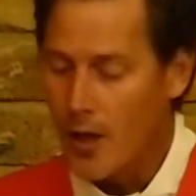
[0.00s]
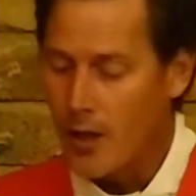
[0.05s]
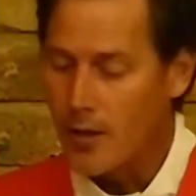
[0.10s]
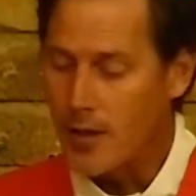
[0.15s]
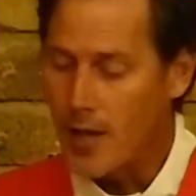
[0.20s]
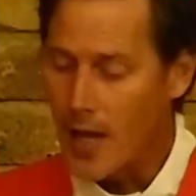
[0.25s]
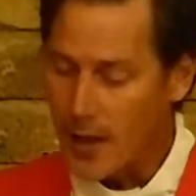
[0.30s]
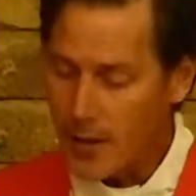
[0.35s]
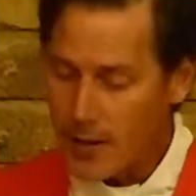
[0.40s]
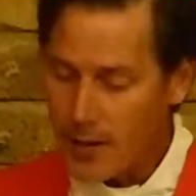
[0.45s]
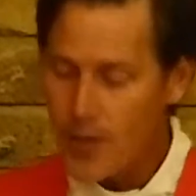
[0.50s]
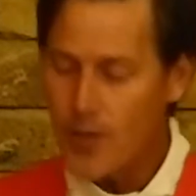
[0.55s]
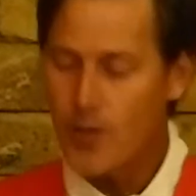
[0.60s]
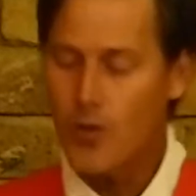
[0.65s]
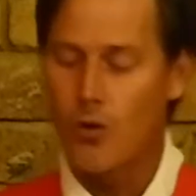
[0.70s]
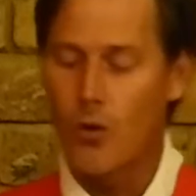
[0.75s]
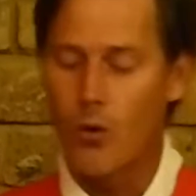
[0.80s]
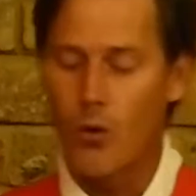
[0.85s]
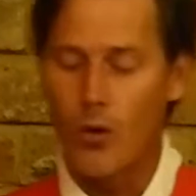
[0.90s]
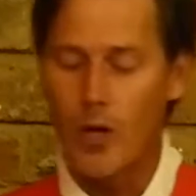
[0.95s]
takes a
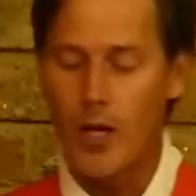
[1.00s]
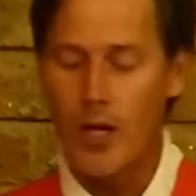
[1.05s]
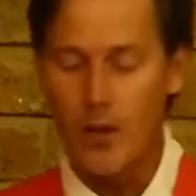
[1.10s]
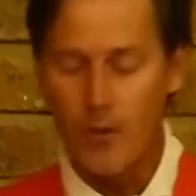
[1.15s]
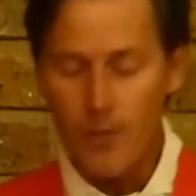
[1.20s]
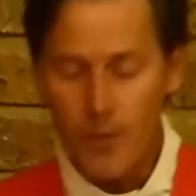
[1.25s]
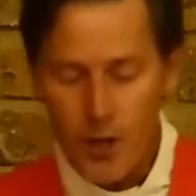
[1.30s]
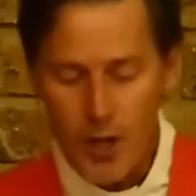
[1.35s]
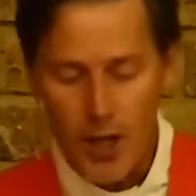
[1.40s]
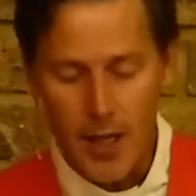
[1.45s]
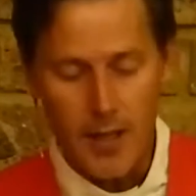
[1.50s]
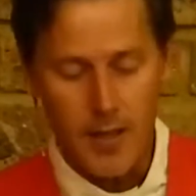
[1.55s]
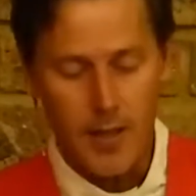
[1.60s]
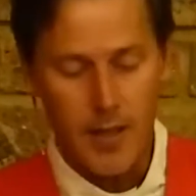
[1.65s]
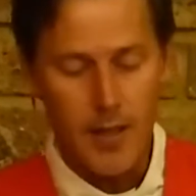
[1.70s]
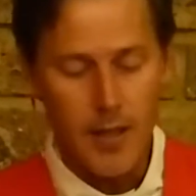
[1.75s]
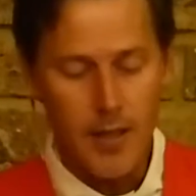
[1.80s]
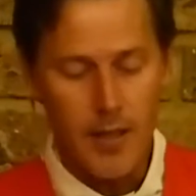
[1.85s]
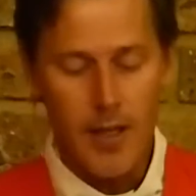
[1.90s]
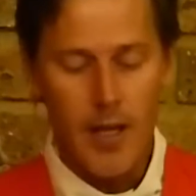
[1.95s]
story of
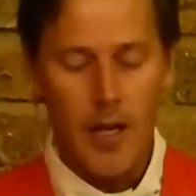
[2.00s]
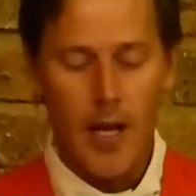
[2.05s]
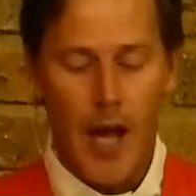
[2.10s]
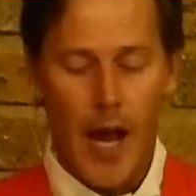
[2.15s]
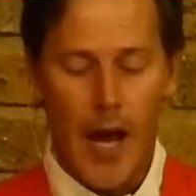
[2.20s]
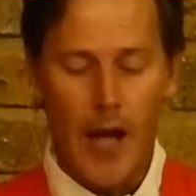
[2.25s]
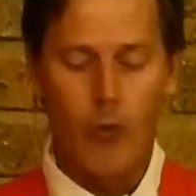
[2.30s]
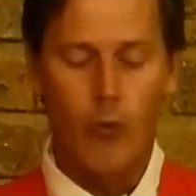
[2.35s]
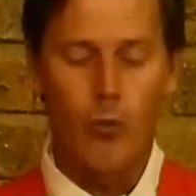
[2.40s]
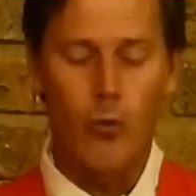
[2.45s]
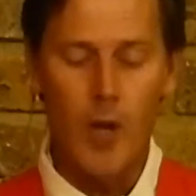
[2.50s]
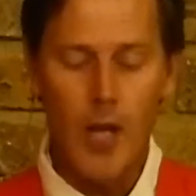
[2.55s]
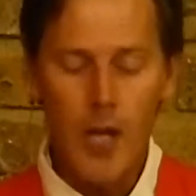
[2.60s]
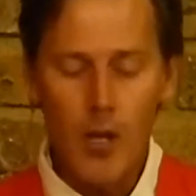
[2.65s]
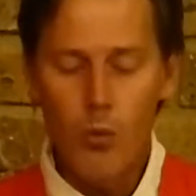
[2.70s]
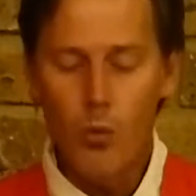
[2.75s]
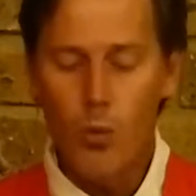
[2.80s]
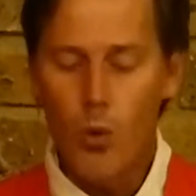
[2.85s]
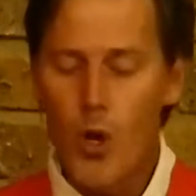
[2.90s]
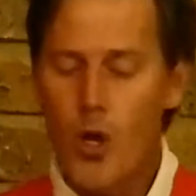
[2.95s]
Jesus and
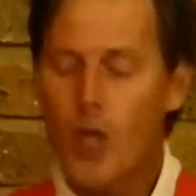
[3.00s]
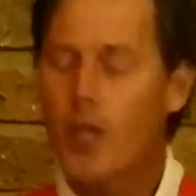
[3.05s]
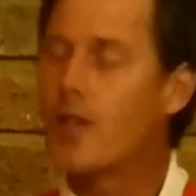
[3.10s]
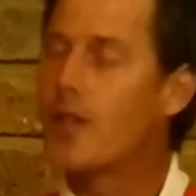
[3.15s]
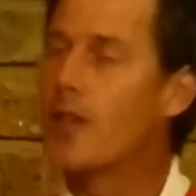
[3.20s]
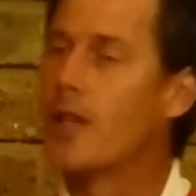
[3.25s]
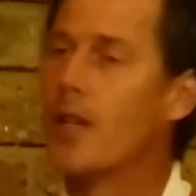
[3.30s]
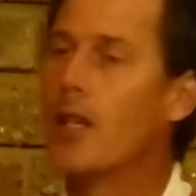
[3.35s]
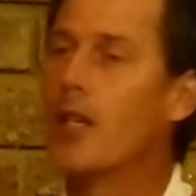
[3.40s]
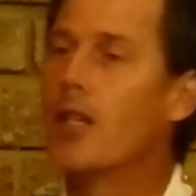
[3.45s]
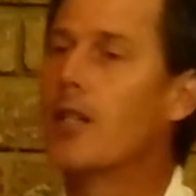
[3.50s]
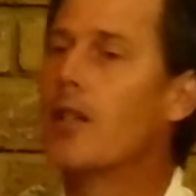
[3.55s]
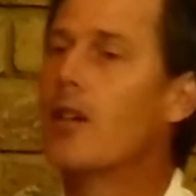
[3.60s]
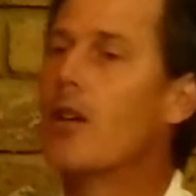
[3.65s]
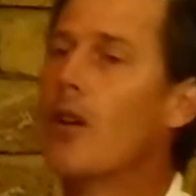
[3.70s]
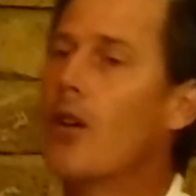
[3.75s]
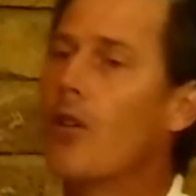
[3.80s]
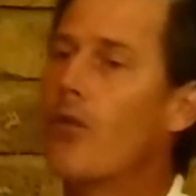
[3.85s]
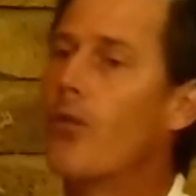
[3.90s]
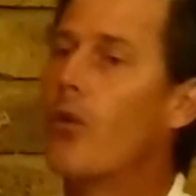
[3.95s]
reworks it
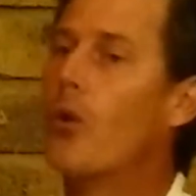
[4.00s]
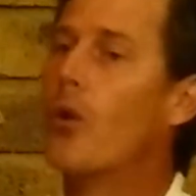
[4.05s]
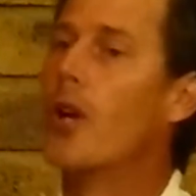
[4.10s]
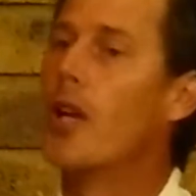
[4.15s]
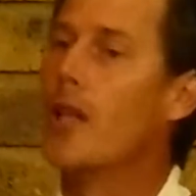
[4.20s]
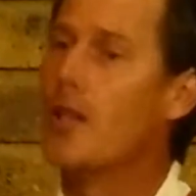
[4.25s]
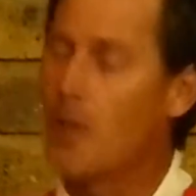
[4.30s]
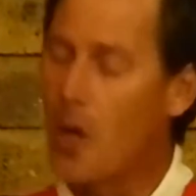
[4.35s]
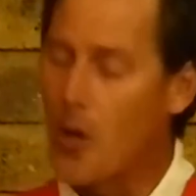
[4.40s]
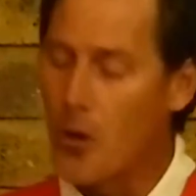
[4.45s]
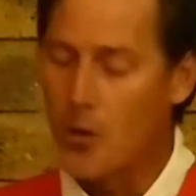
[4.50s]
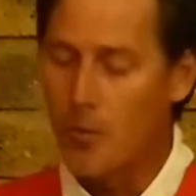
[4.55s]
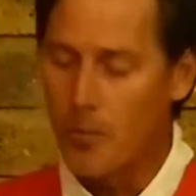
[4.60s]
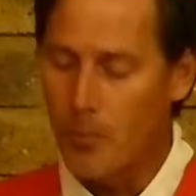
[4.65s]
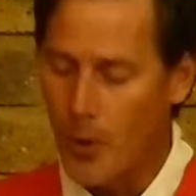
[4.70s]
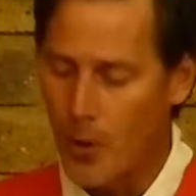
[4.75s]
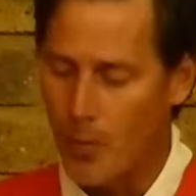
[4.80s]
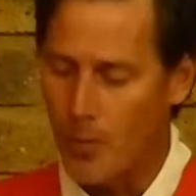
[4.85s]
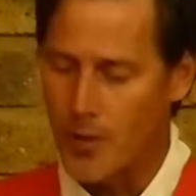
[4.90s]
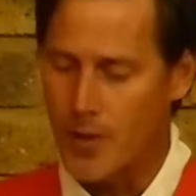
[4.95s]
for his own
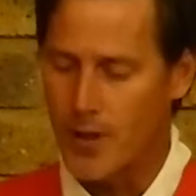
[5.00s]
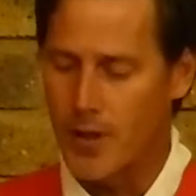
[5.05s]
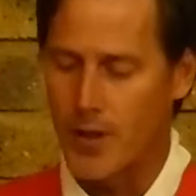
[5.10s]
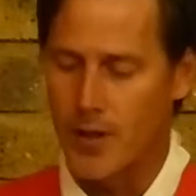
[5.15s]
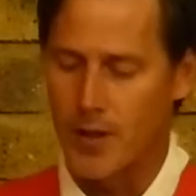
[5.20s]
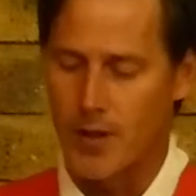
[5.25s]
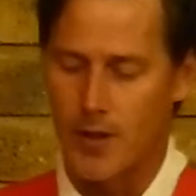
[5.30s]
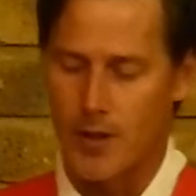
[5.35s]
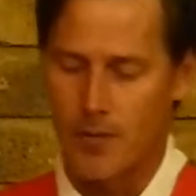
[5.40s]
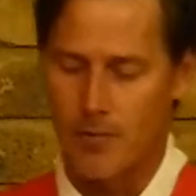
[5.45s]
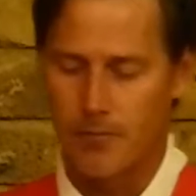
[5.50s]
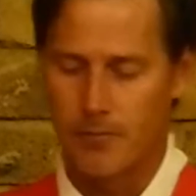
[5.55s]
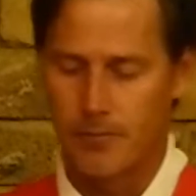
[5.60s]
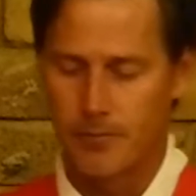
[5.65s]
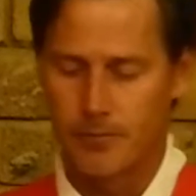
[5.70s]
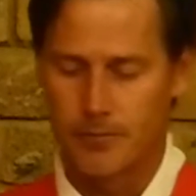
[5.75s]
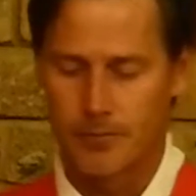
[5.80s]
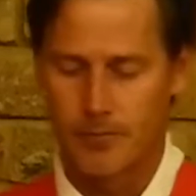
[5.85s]
purposes.